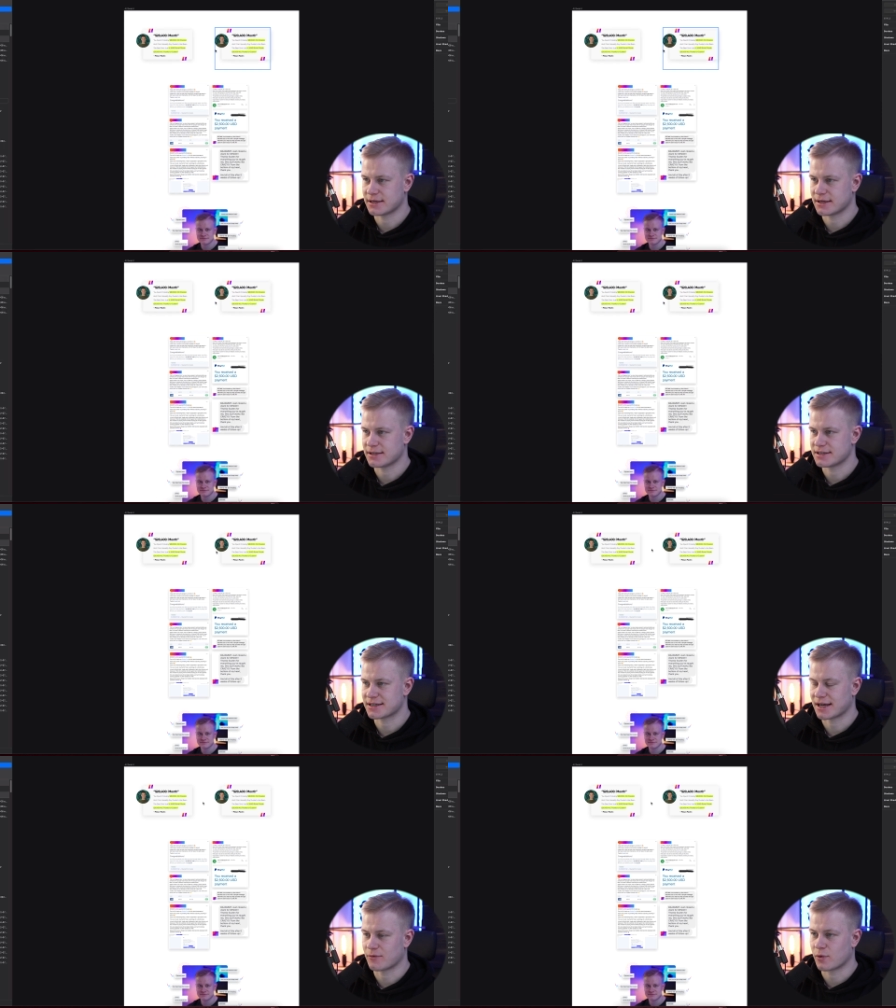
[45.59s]
uh, this
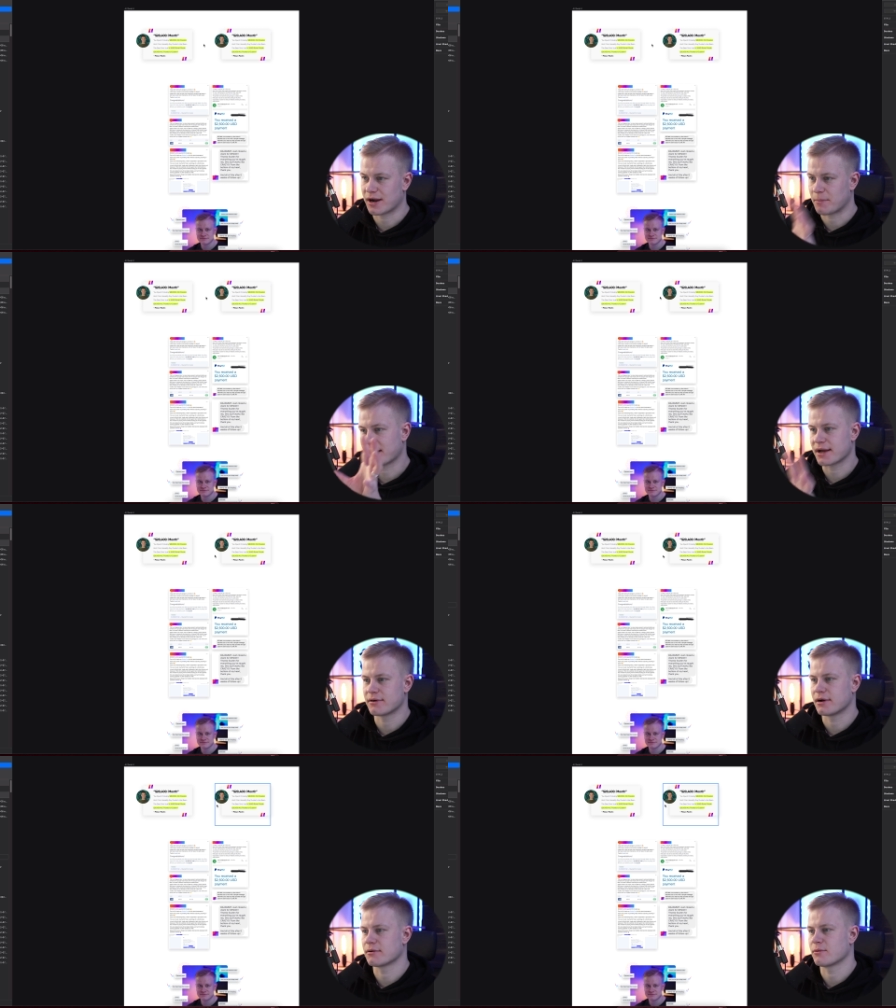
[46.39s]
is kind of where I play
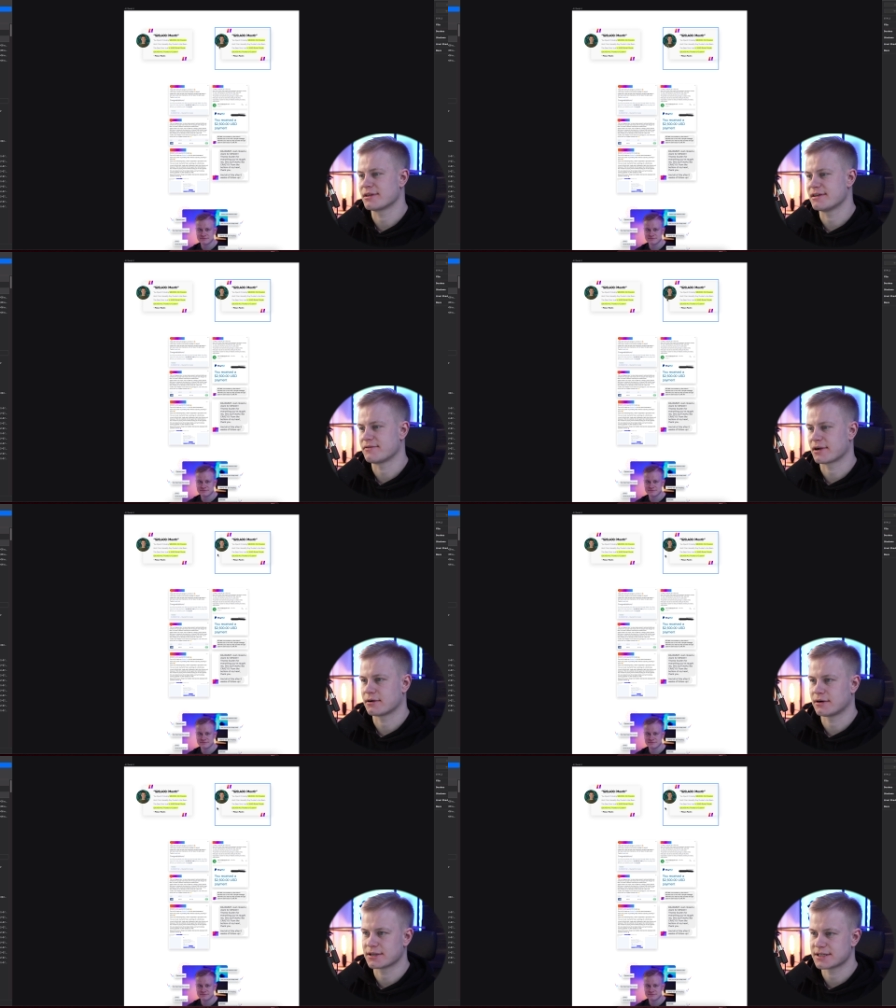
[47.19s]
around with different
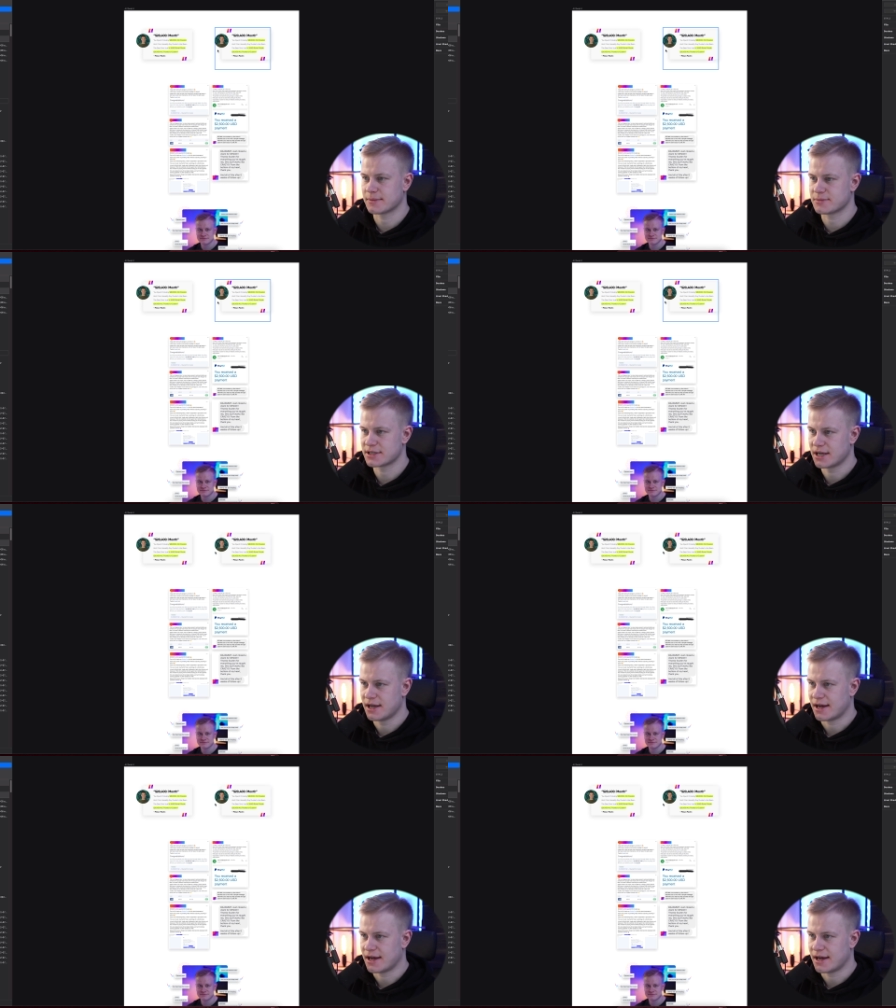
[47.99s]
concepts.